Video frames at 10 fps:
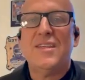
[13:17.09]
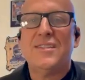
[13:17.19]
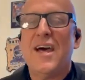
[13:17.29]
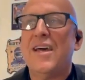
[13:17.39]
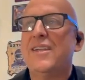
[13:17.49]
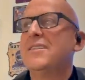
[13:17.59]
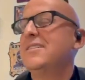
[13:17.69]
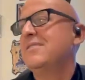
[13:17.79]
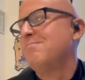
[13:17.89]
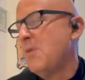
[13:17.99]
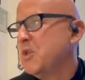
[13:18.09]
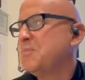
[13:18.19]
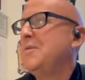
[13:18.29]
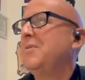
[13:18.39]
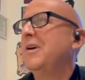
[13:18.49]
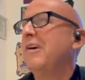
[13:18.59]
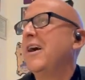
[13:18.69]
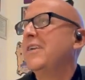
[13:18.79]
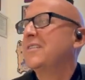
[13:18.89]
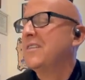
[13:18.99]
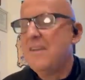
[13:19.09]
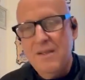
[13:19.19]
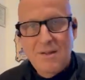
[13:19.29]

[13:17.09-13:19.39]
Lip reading: is honest. Most people are honest.